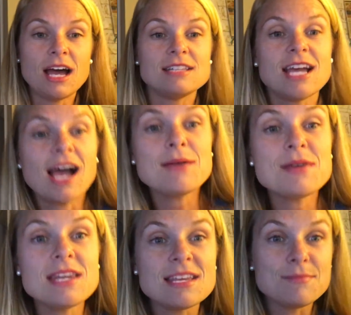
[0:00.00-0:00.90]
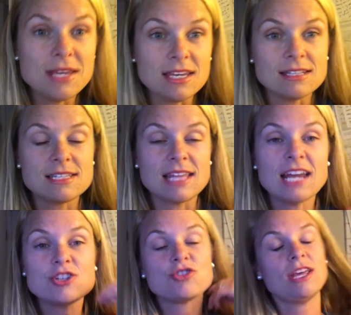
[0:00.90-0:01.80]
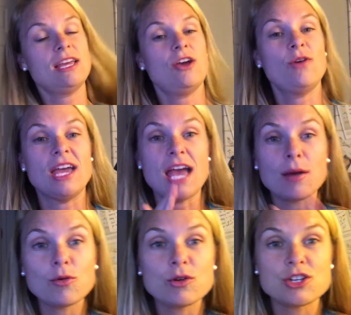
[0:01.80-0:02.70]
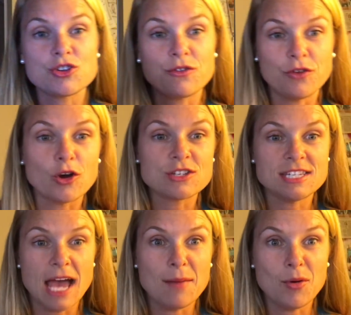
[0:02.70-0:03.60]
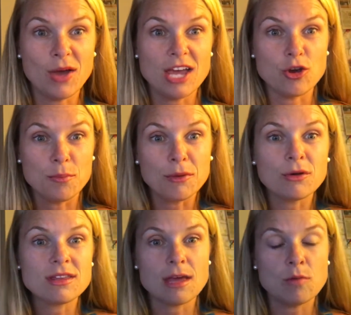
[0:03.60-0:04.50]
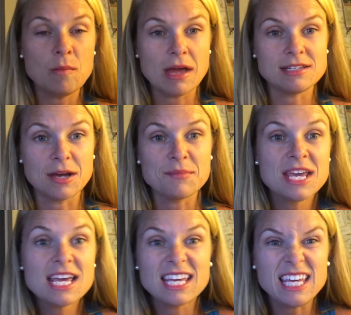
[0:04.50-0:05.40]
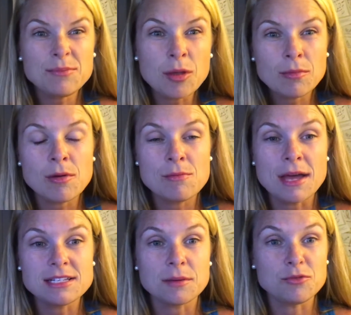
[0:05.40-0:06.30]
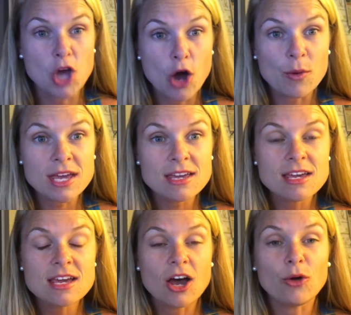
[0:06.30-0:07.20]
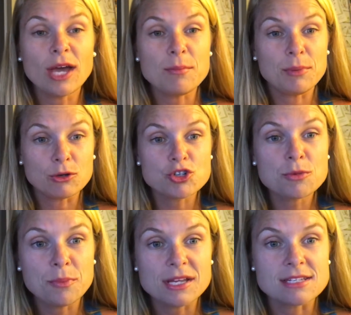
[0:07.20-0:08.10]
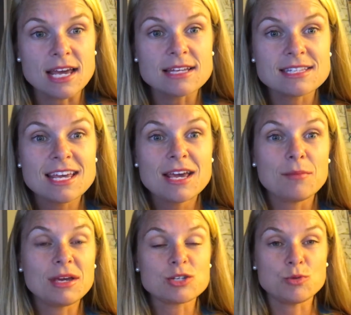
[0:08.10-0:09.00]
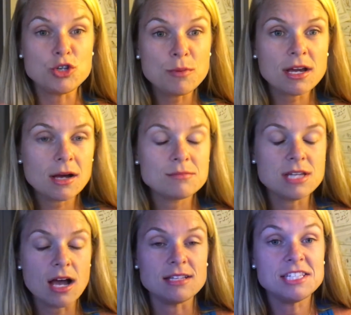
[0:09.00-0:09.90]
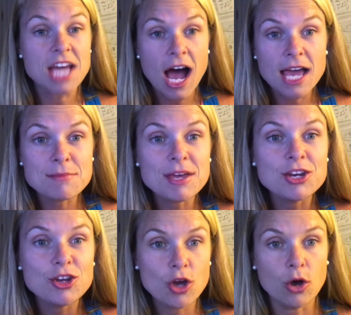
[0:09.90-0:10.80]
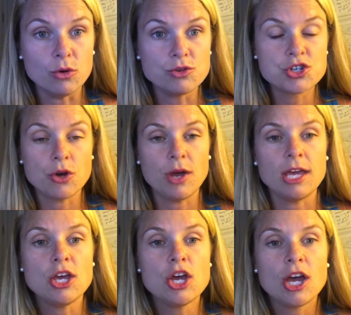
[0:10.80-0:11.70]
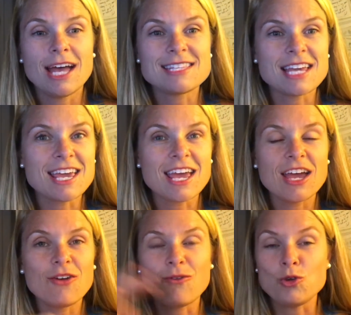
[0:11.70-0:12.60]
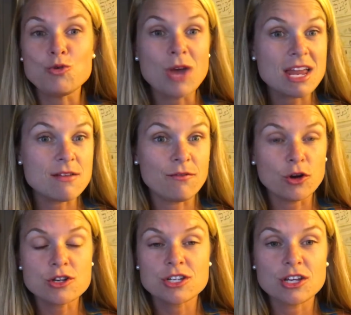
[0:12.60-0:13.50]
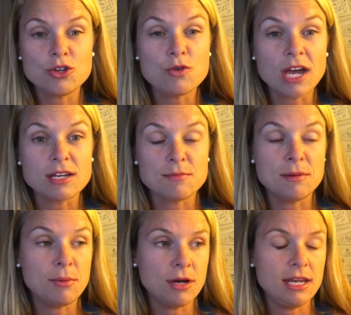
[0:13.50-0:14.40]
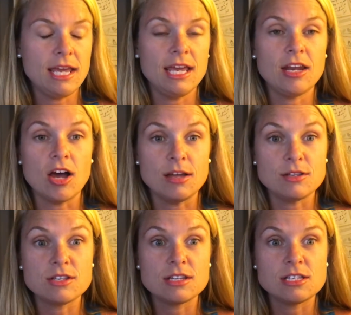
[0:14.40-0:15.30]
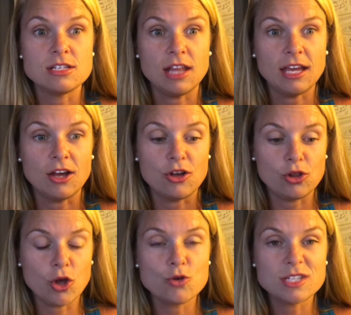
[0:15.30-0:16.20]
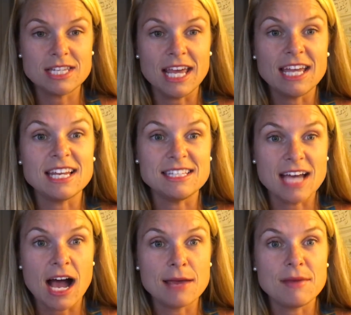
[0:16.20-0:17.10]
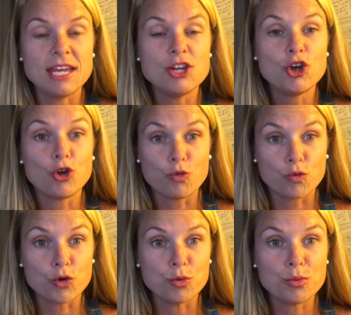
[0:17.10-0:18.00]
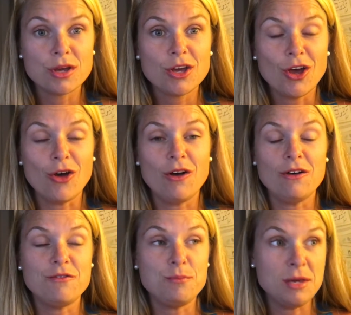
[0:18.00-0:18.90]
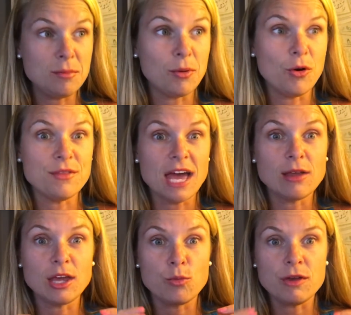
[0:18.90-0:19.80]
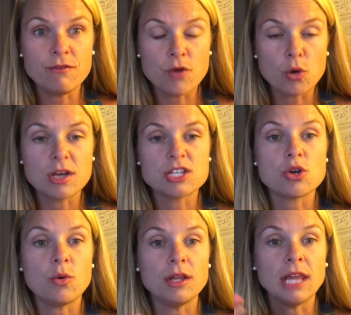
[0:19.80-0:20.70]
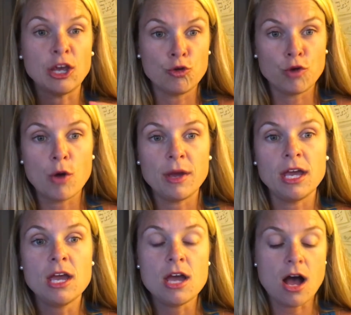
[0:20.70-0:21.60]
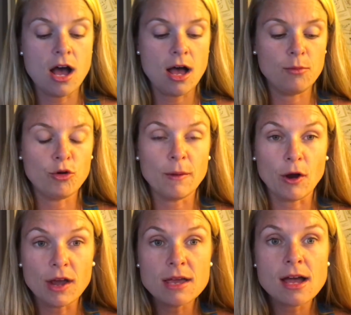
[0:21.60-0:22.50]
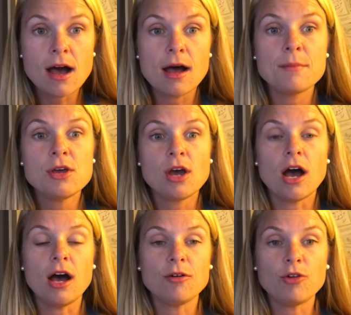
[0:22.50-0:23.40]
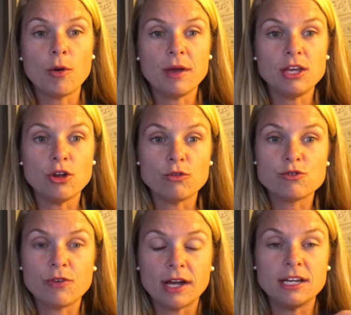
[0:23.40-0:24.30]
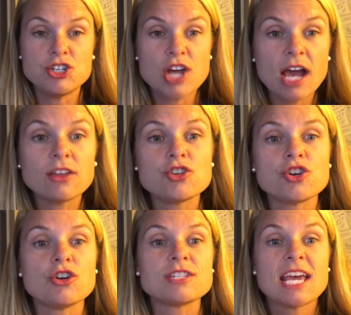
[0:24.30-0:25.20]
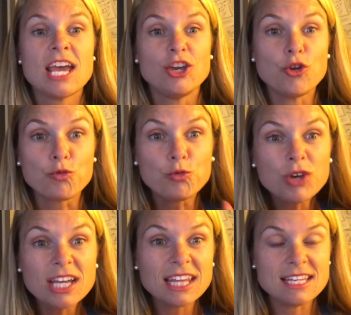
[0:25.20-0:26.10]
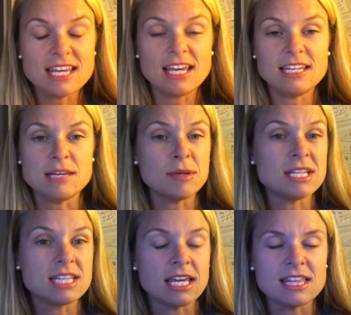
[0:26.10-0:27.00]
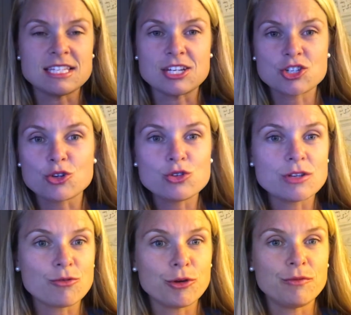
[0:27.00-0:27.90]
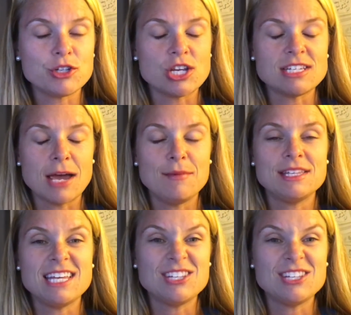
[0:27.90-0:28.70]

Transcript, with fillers: A diamond, it means that is your like, okay, emerald is your first step, okay? You're building that momentum. Keep that momentum going, okay? Build your business because when you become a diamond coach, okay, it's like you get first you get to be put in a like a close-knit diamond group of people that like we focus on like growing um, growing our income uh, growing you know finding challengers you know really digging deep and it's like this exclusive group for just diamonds